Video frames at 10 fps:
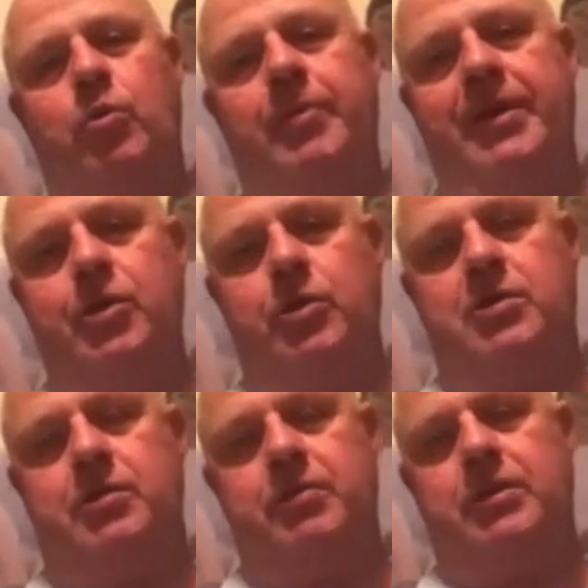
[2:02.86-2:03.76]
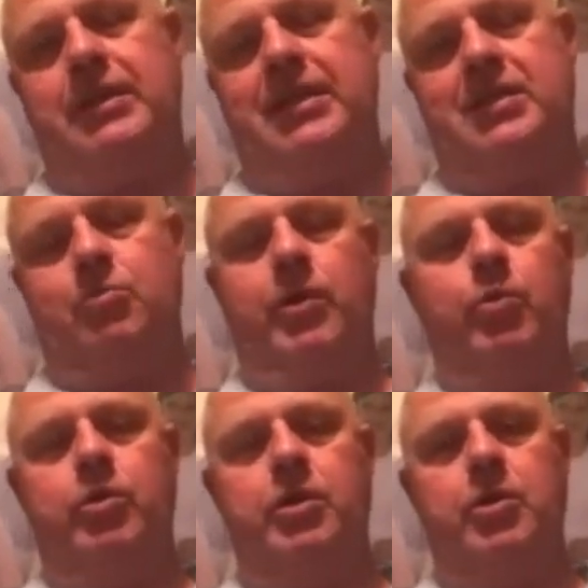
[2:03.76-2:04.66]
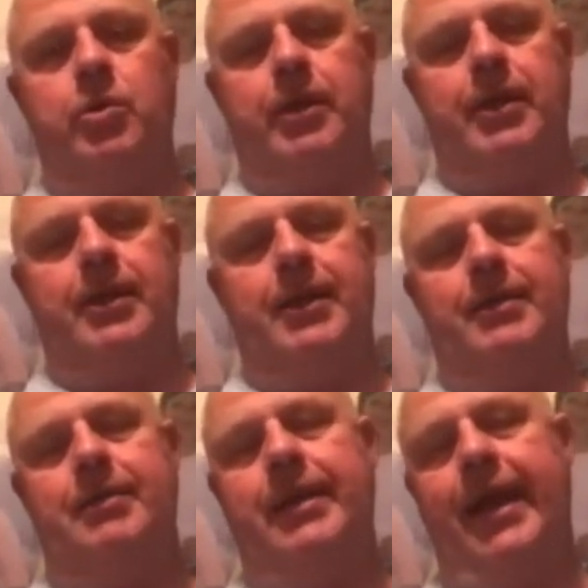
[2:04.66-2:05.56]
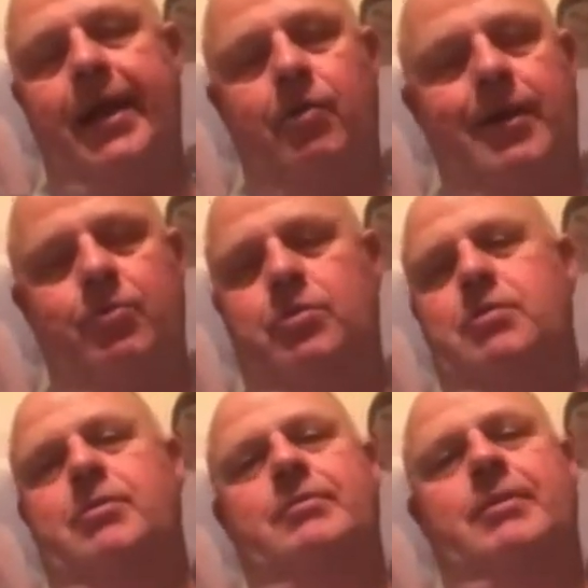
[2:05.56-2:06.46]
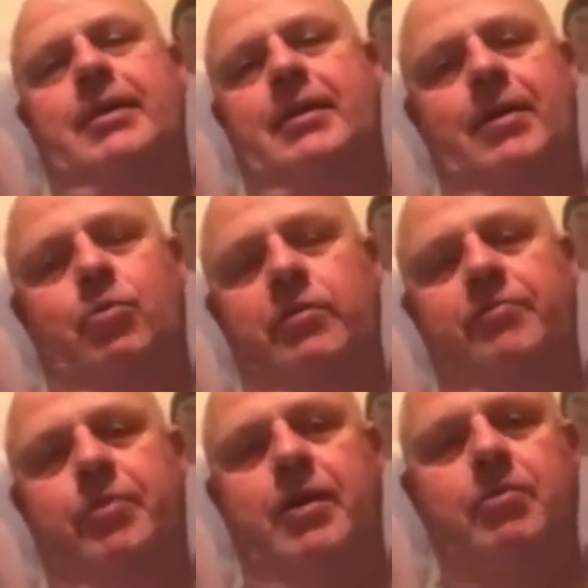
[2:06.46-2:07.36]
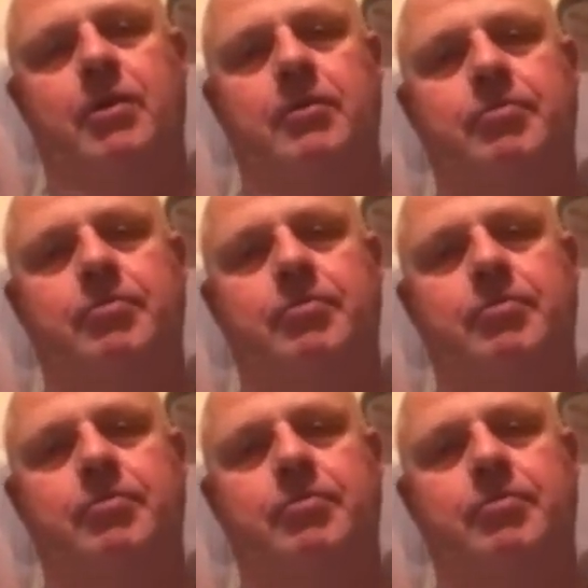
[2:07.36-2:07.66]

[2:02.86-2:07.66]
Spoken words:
be doing some of the things that we were doing, I would have probably